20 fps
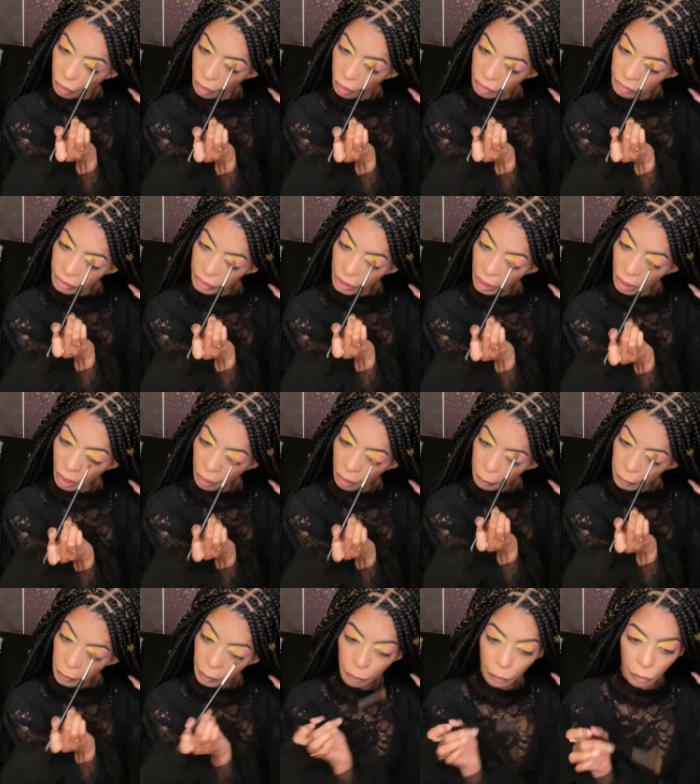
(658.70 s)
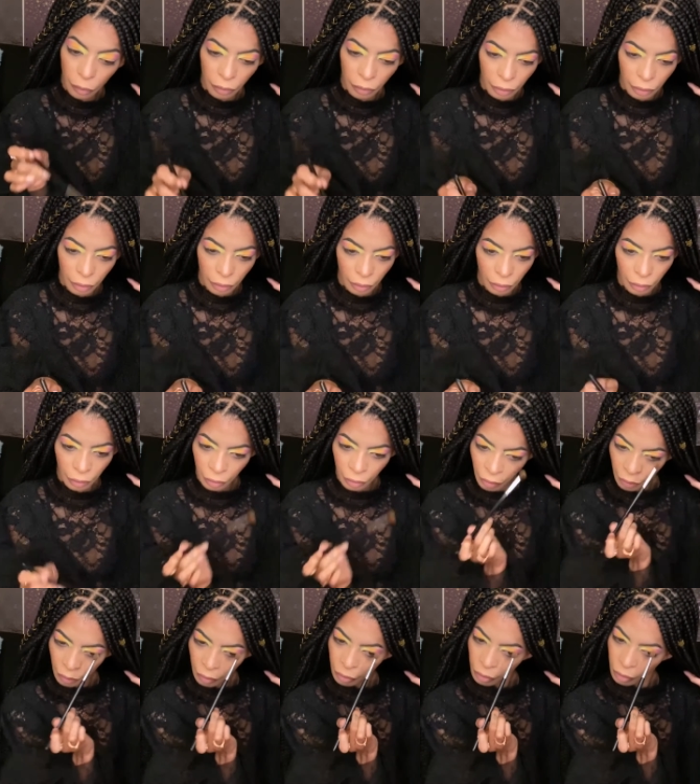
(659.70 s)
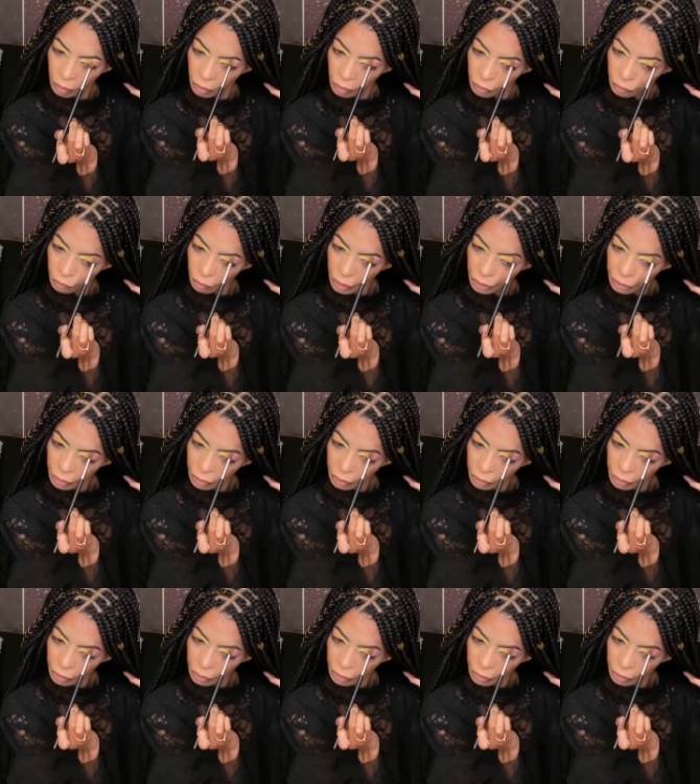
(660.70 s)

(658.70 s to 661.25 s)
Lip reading: a tad bit more right